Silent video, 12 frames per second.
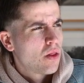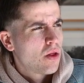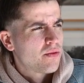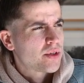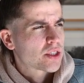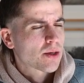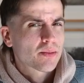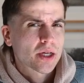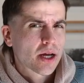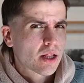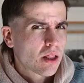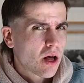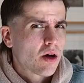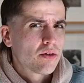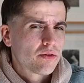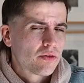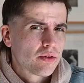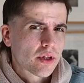it's something I
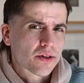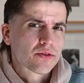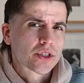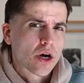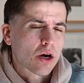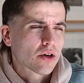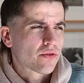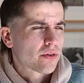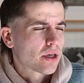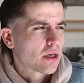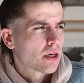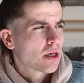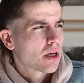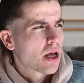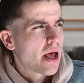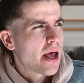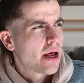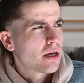love, like photography,
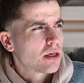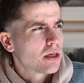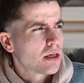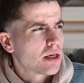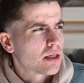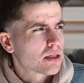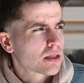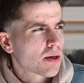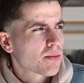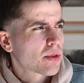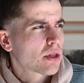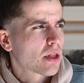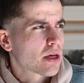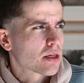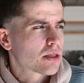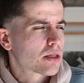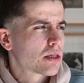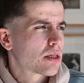and it's something
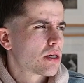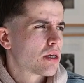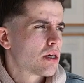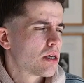that's